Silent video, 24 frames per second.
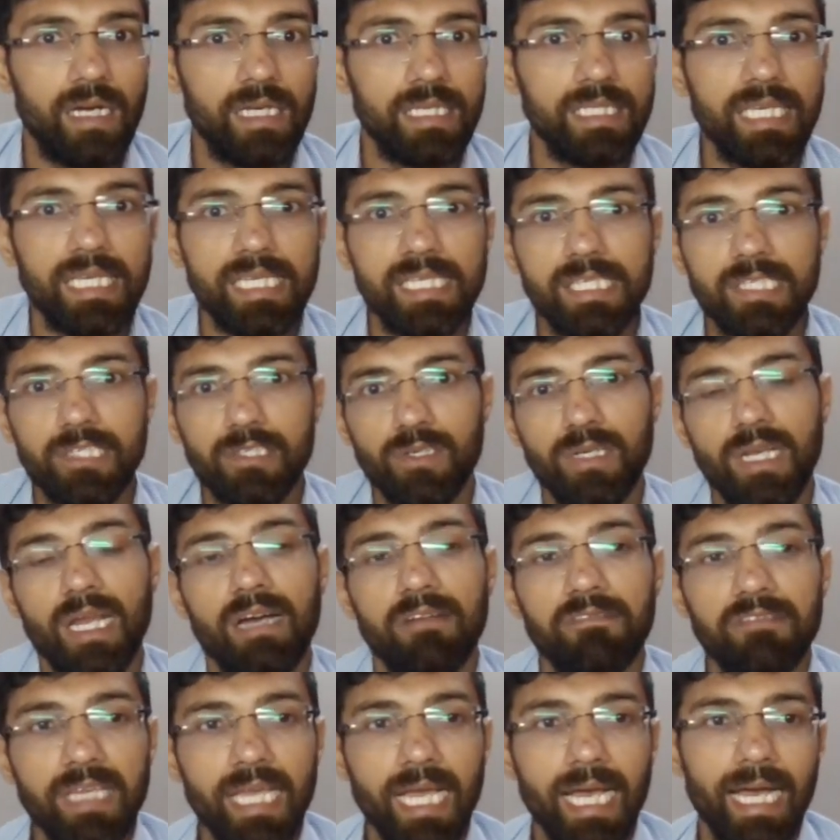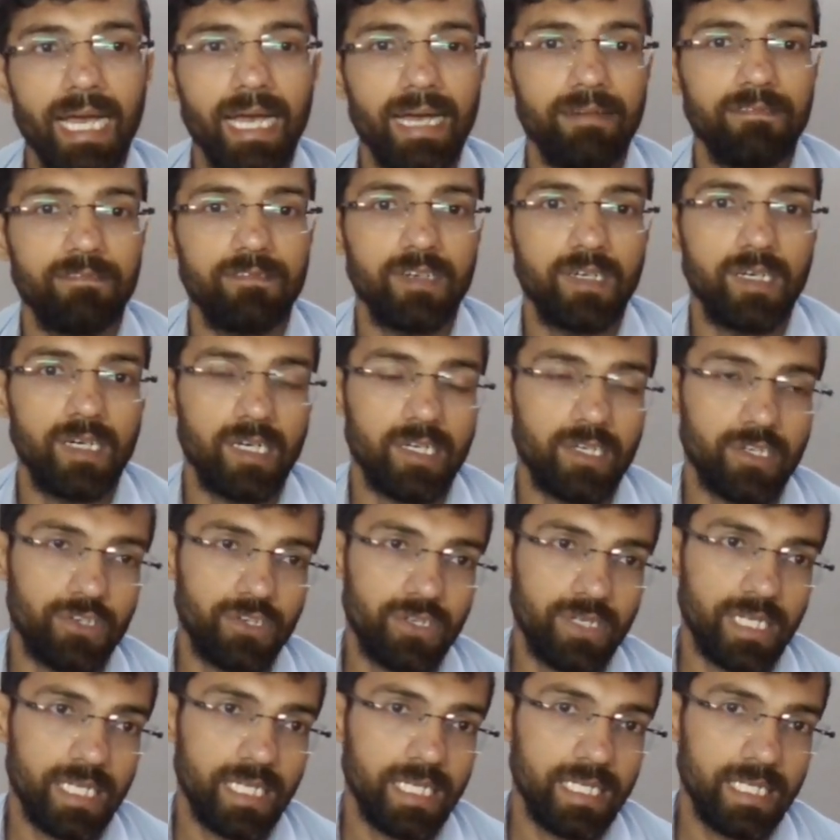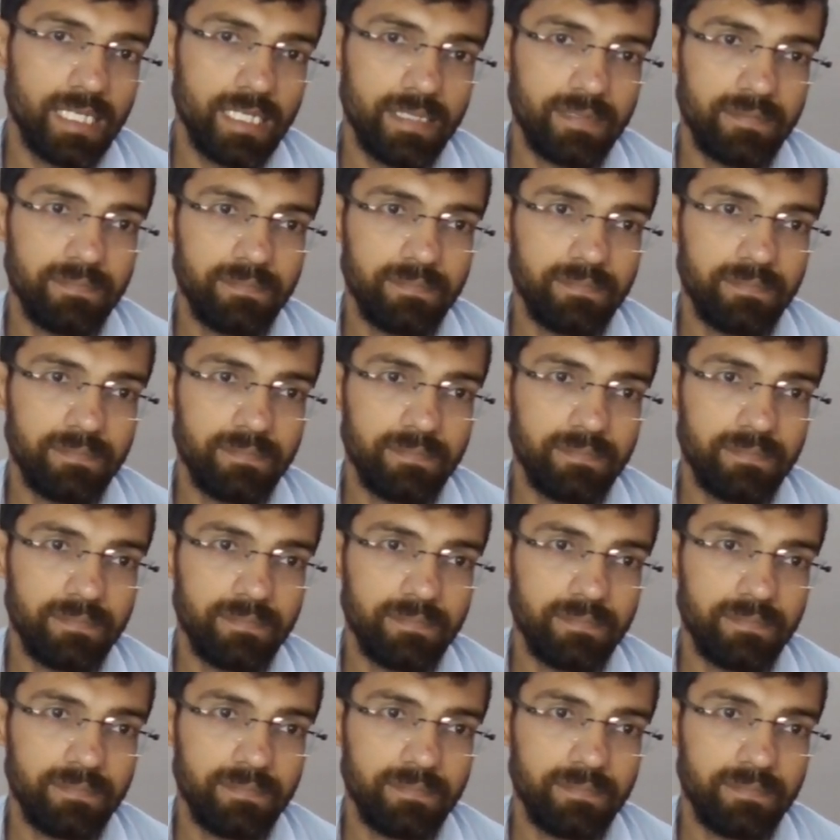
Yes, so now we have a question here.